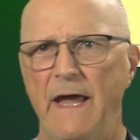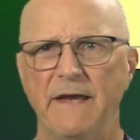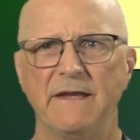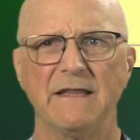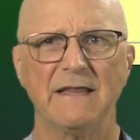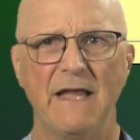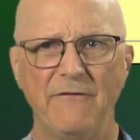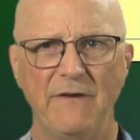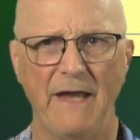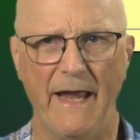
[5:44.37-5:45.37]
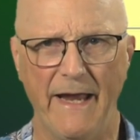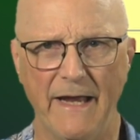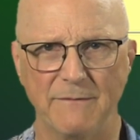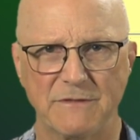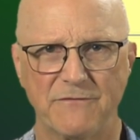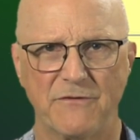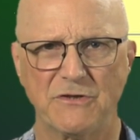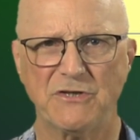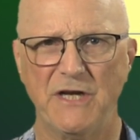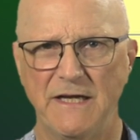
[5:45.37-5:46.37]
and 11 amps
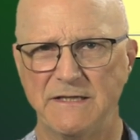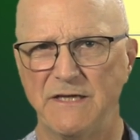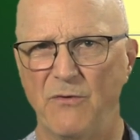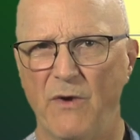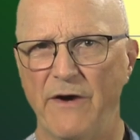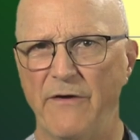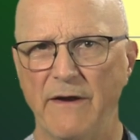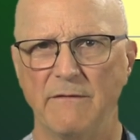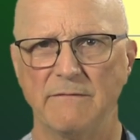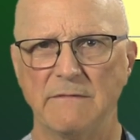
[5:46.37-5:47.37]
for chassis wiring.